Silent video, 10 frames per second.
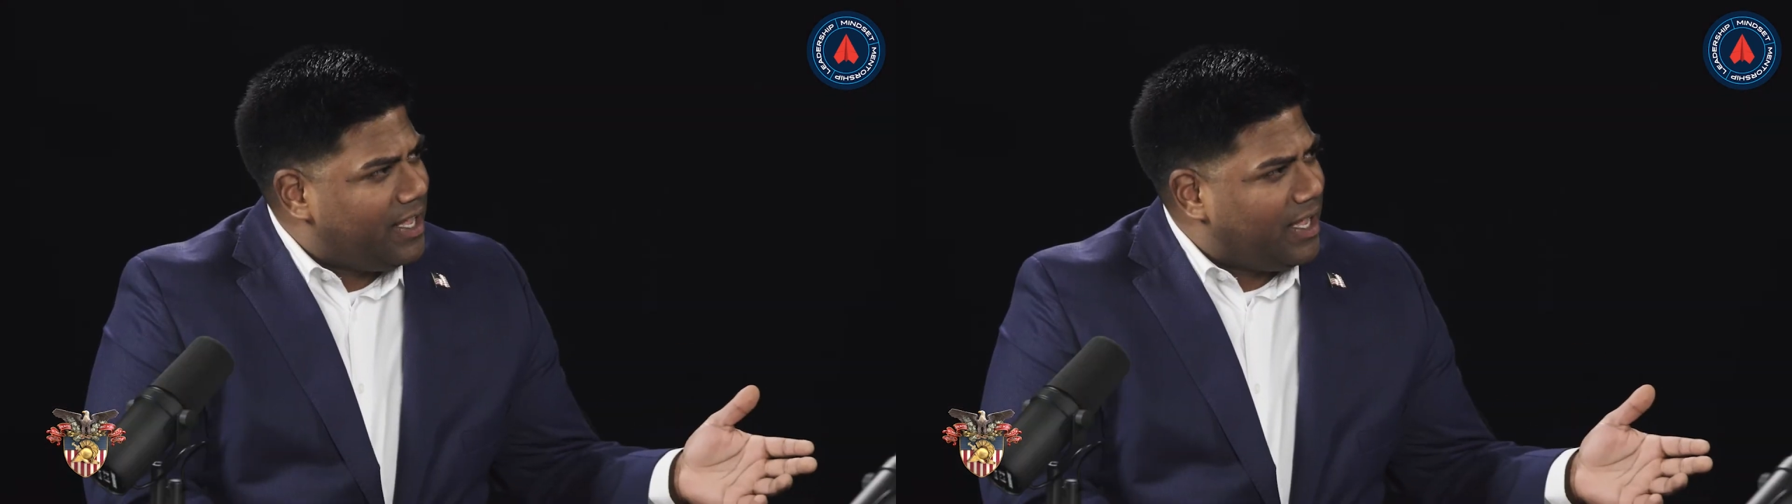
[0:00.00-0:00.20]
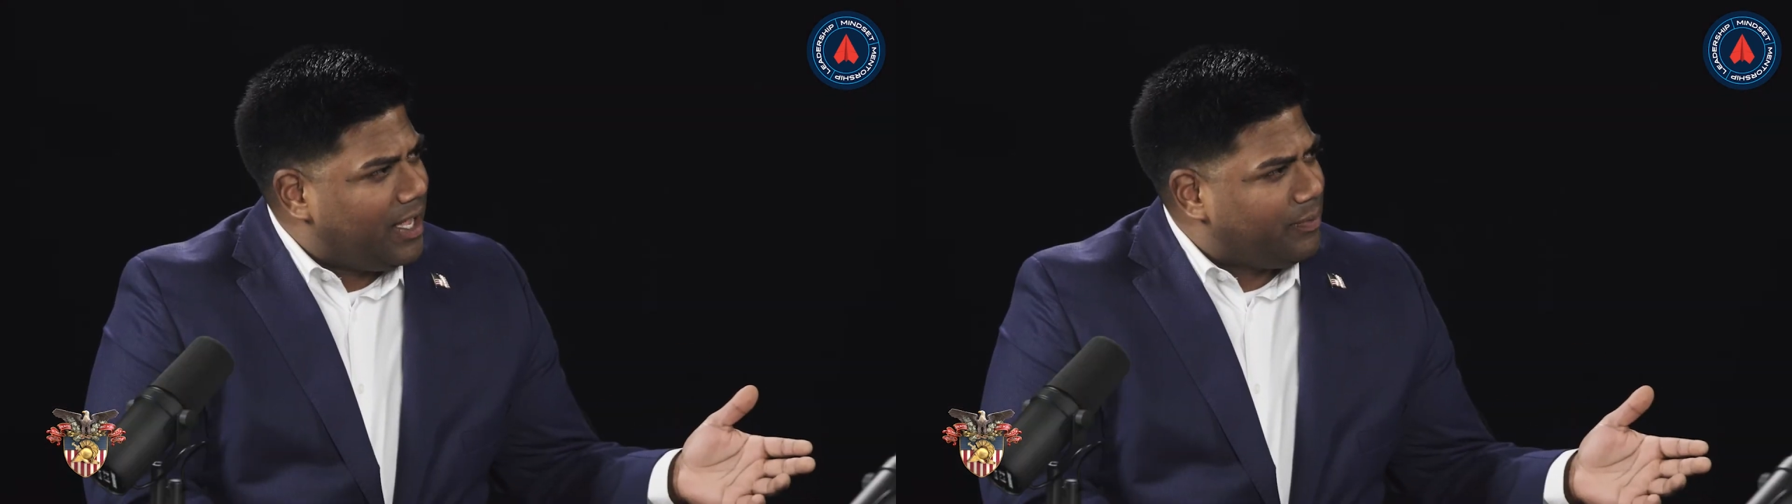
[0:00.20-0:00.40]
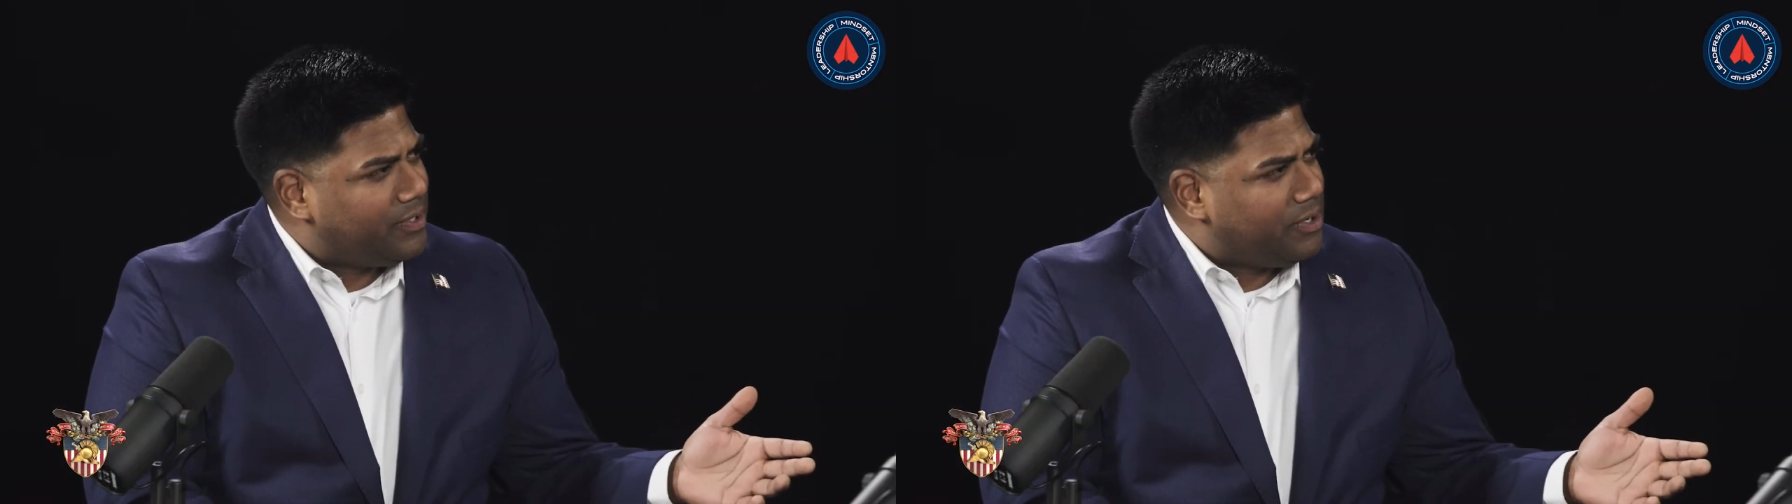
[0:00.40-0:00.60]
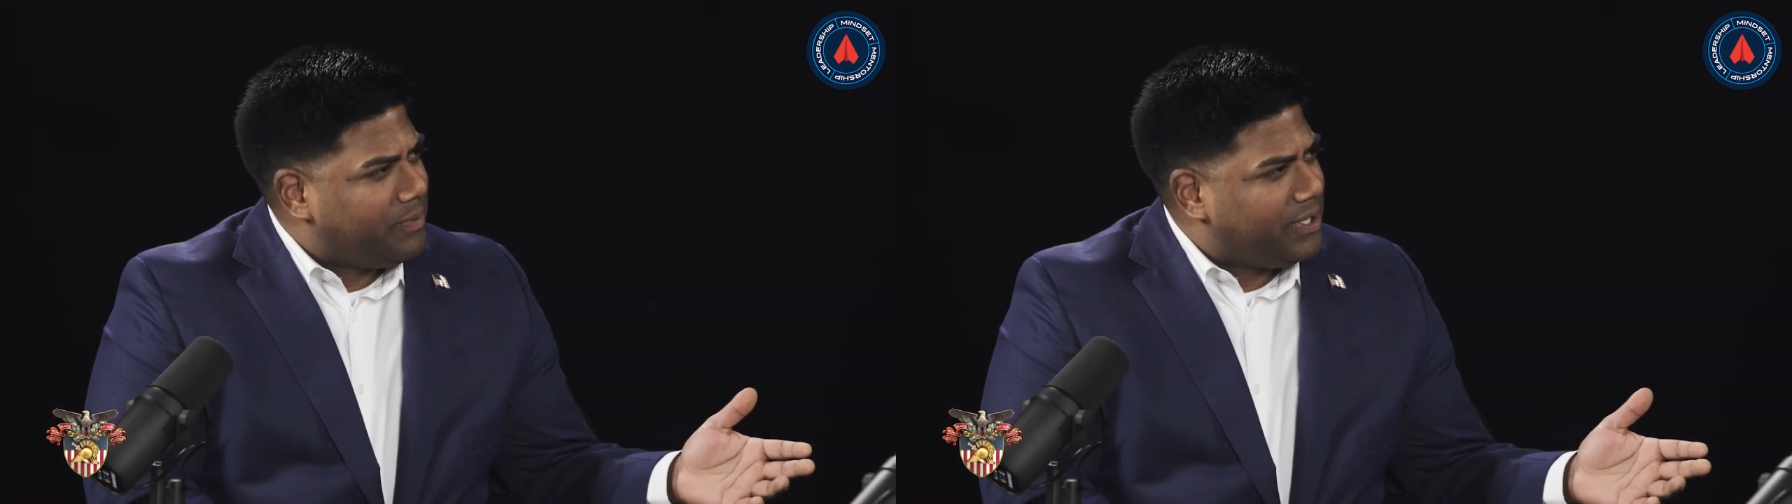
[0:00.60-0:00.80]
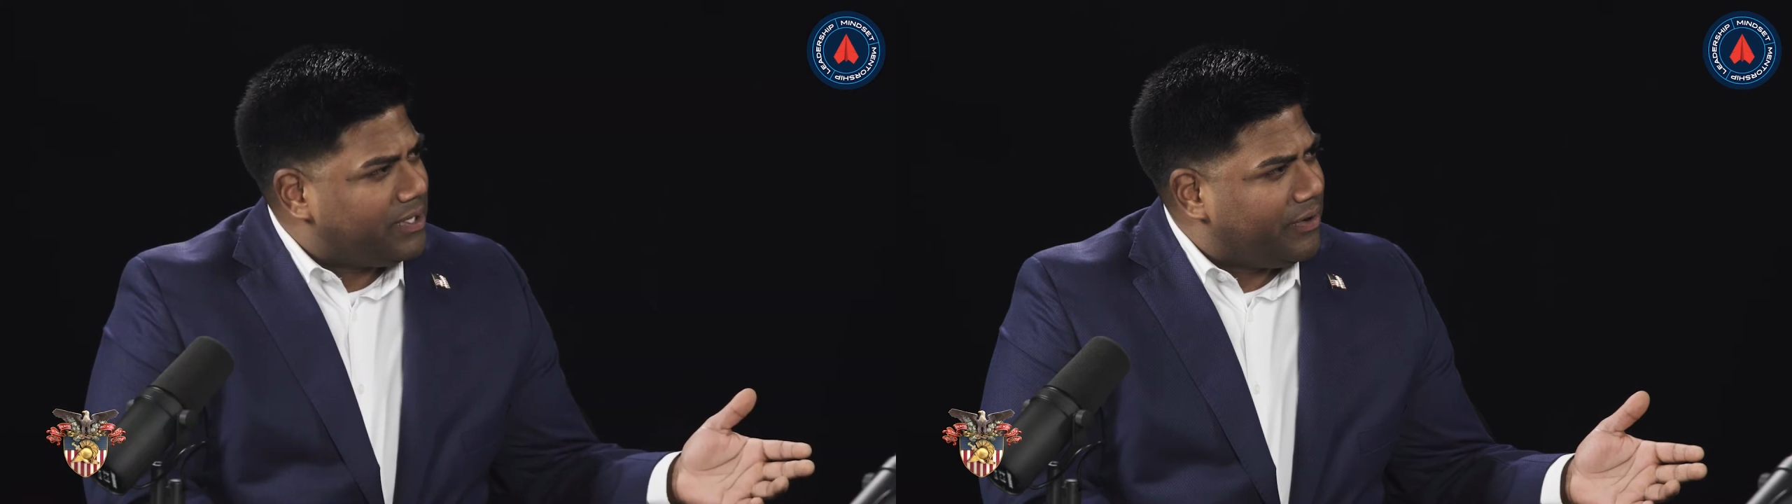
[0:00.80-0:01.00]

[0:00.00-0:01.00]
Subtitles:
was in the military.